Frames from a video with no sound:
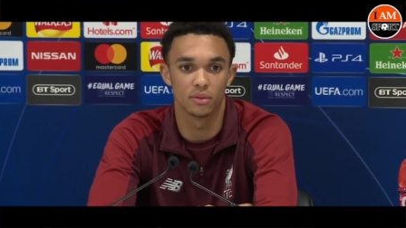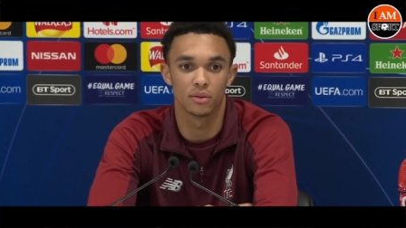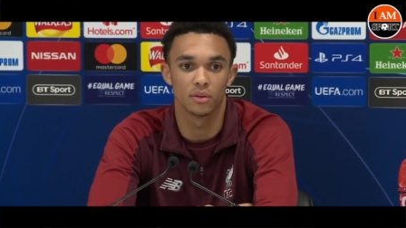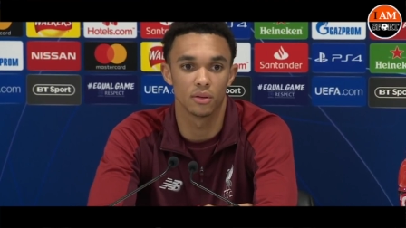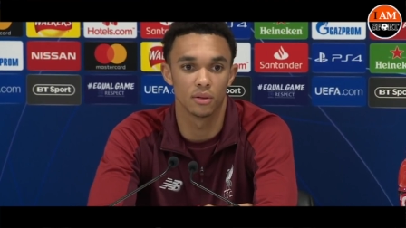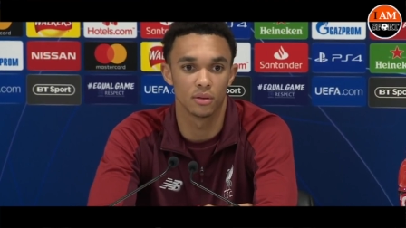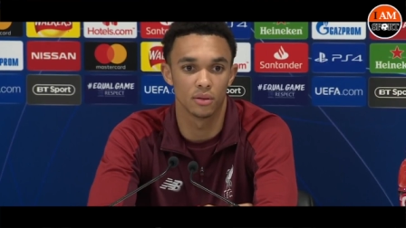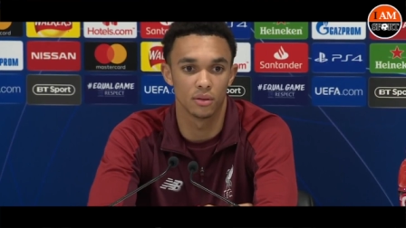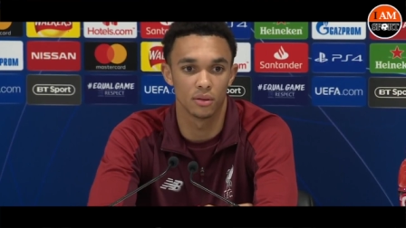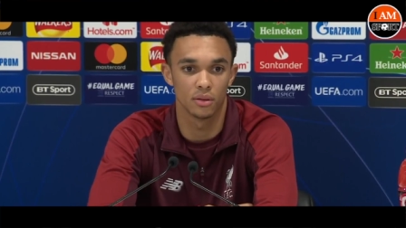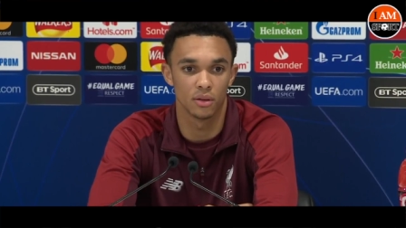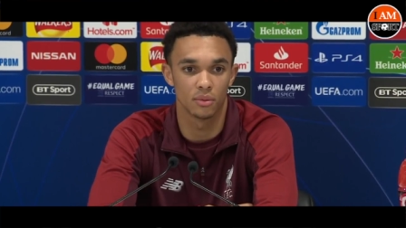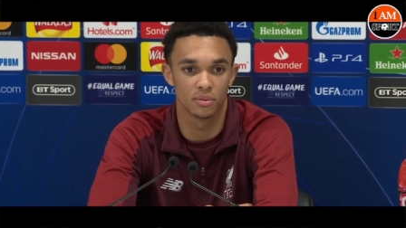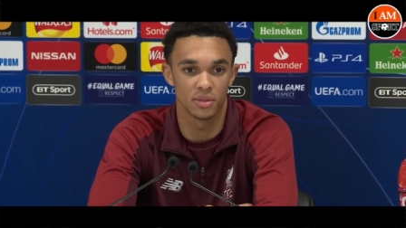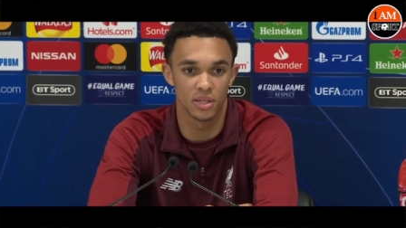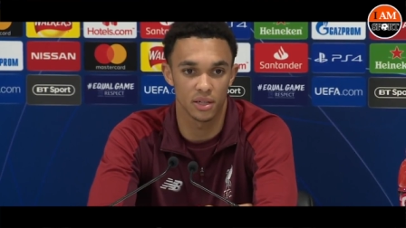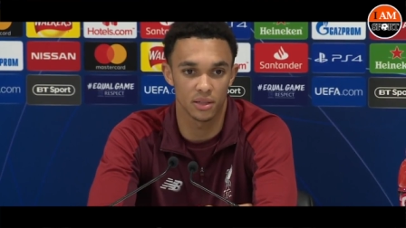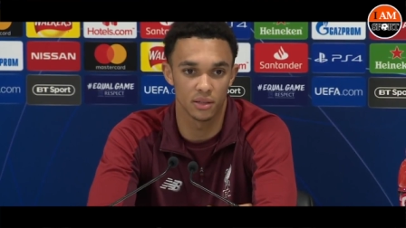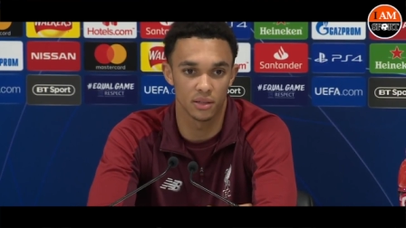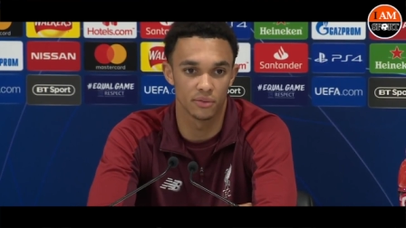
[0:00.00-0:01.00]
The the
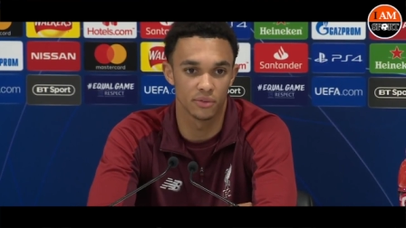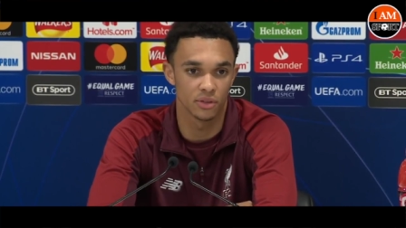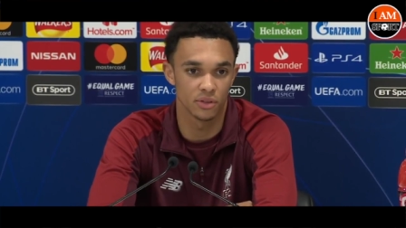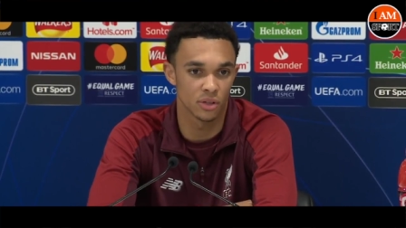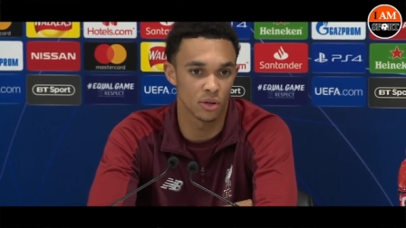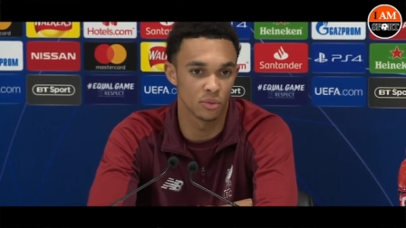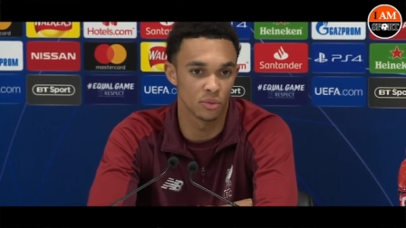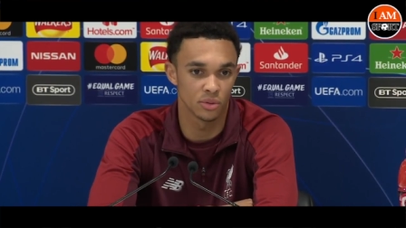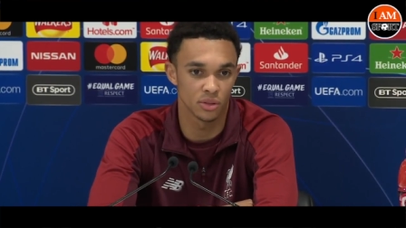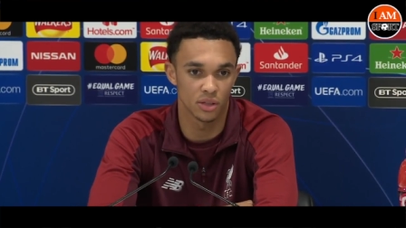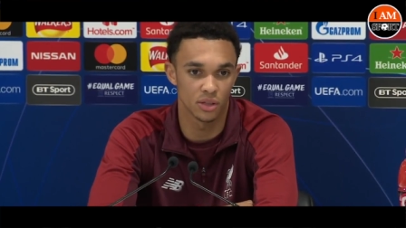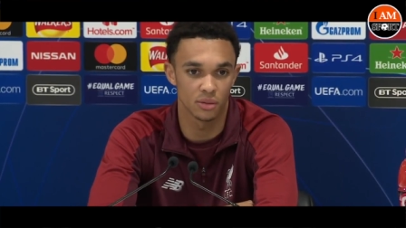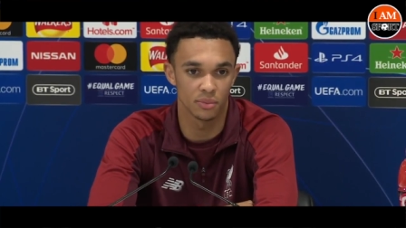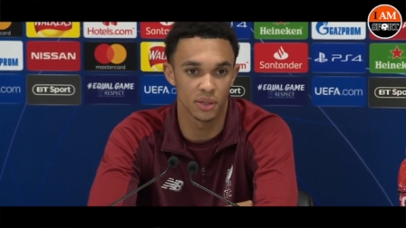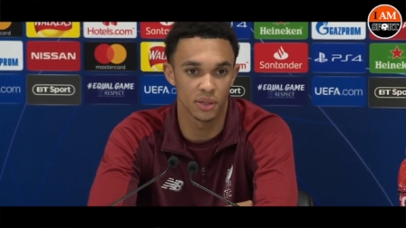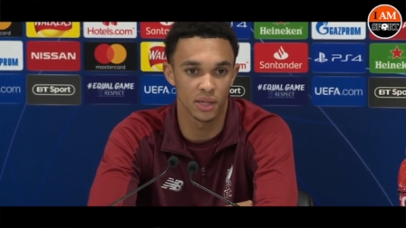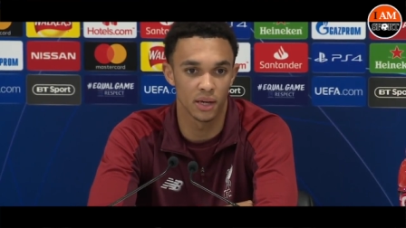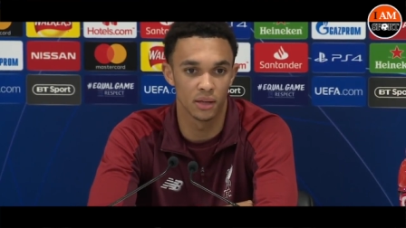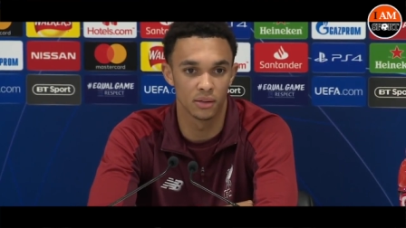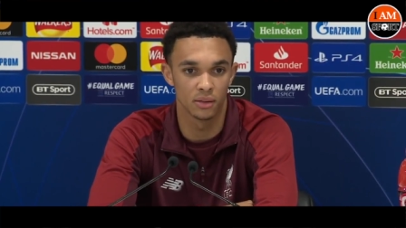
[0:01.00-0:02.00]
objective is always going to
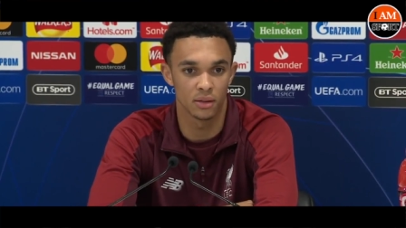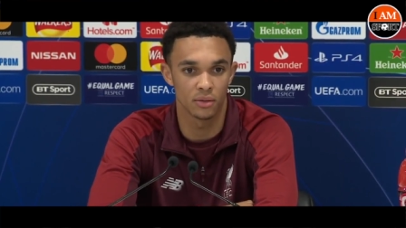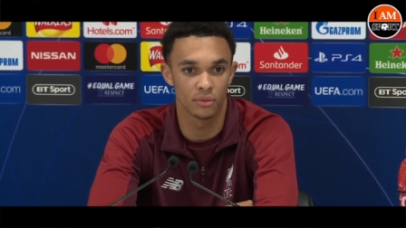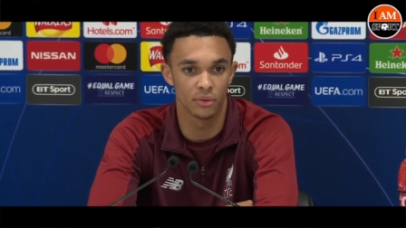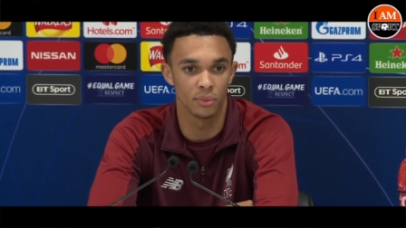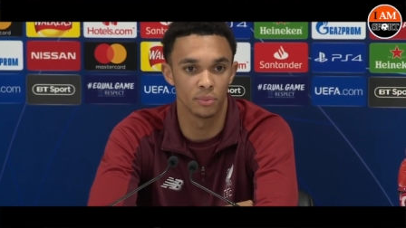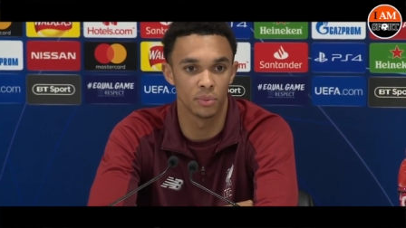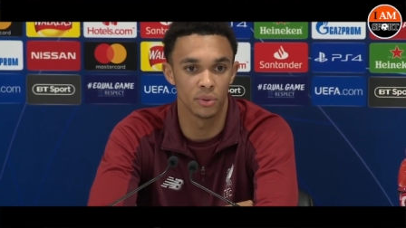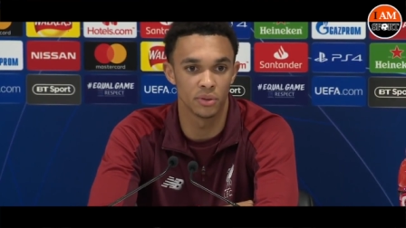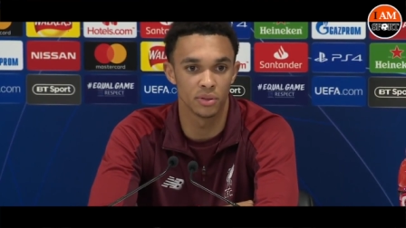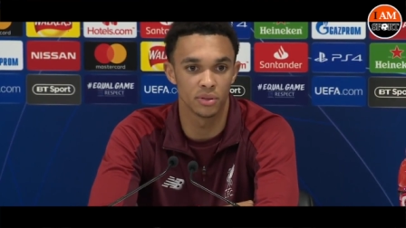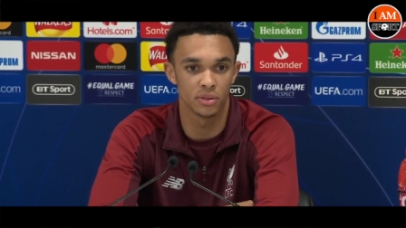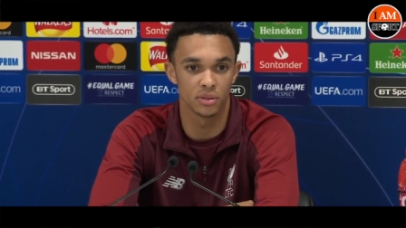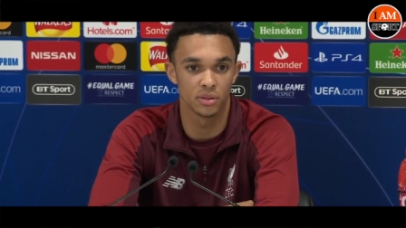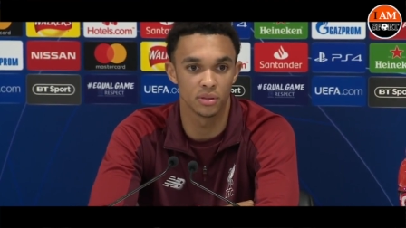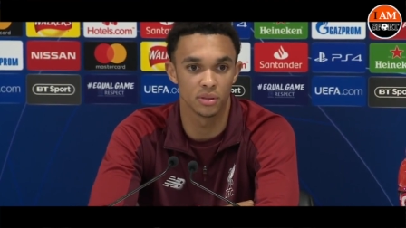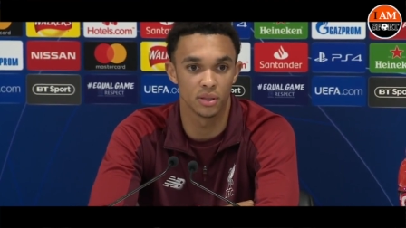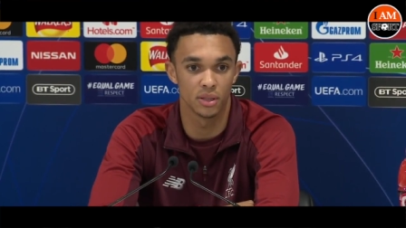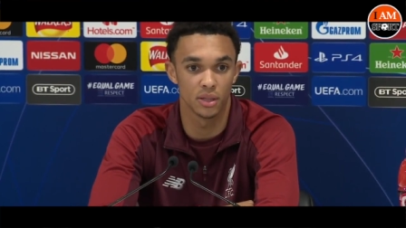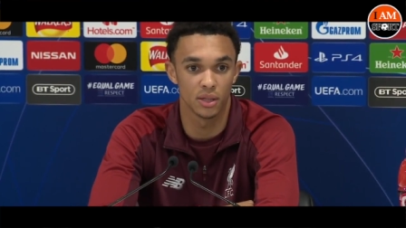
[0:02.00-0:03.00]
be getting the three points,
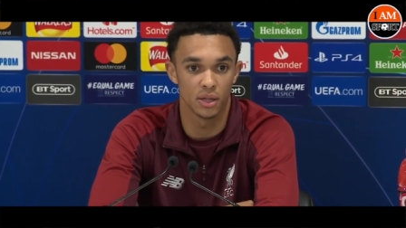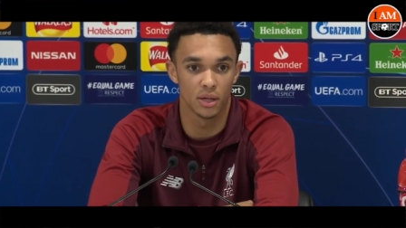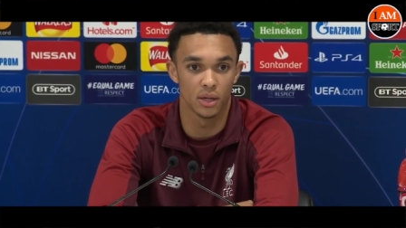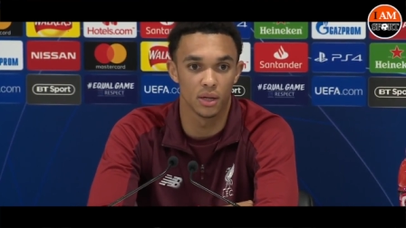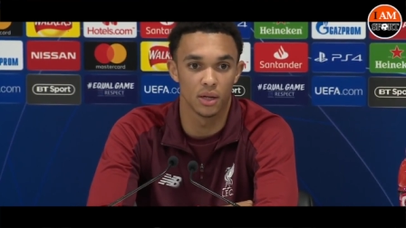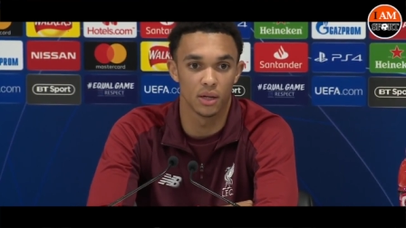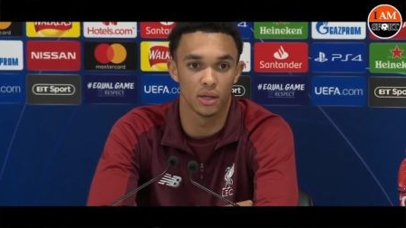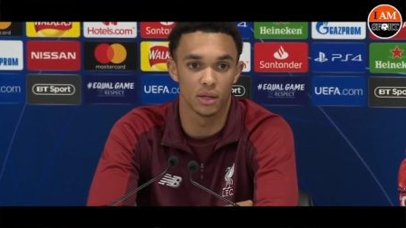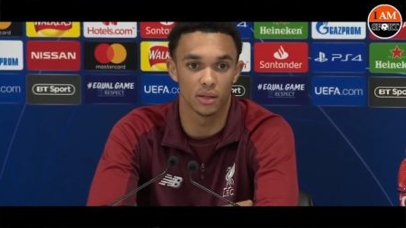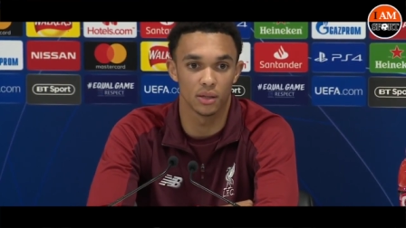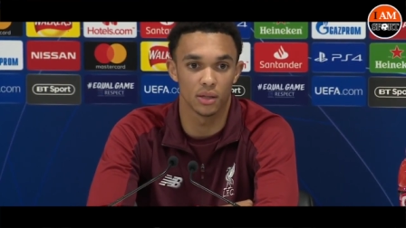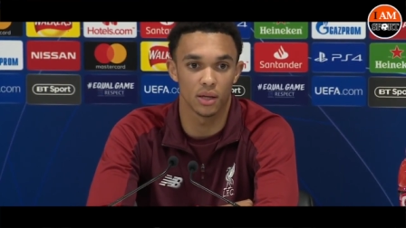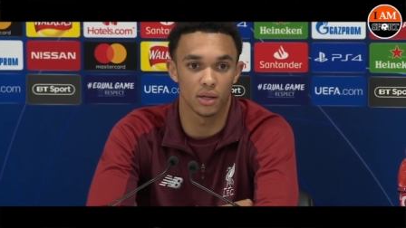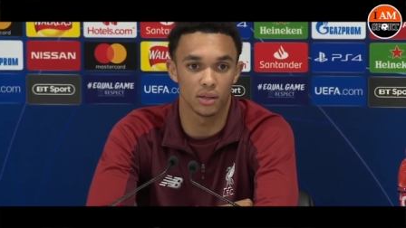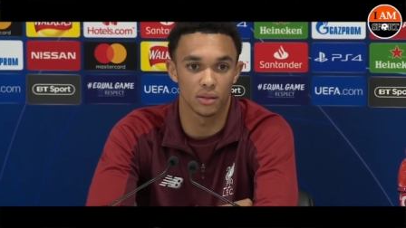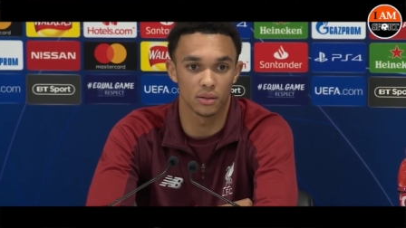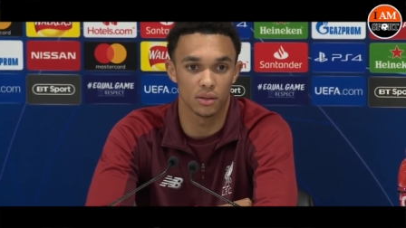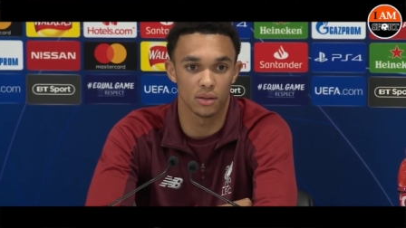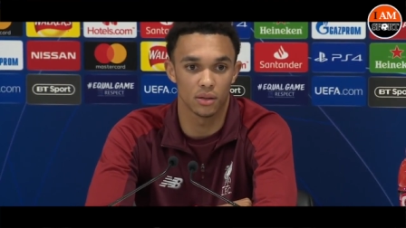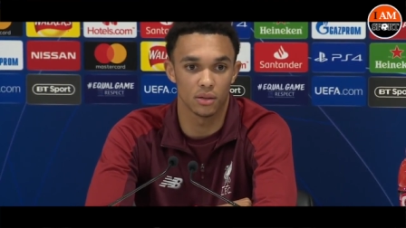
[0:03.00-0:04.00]
and I think
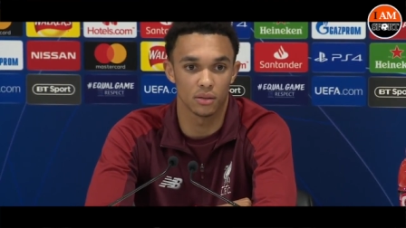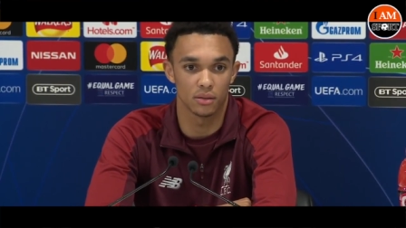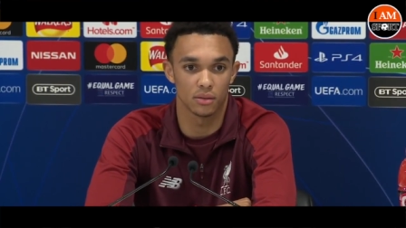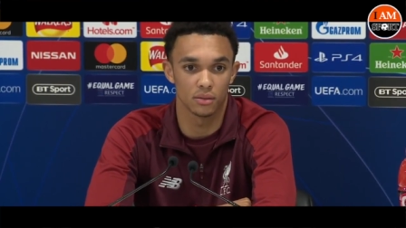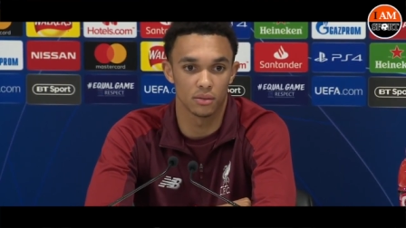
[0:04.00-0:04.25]
that that